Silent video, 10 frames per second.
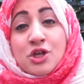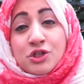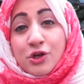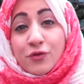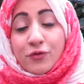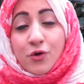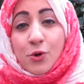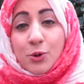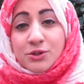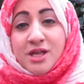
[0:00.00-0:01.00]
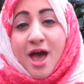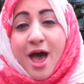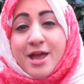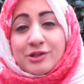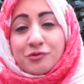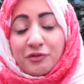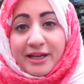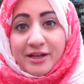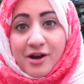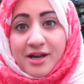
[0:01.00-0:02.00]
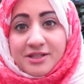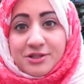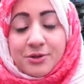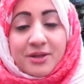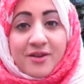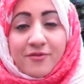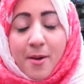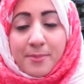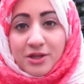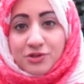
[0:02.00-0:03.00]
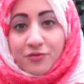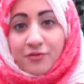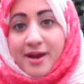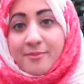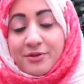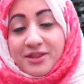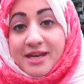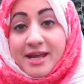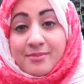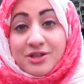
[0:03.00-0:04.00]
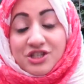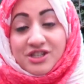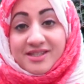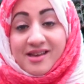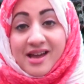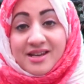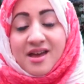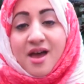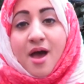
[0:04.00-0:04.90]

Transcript: So of course, it's really nice to give a picture frame with an image inside.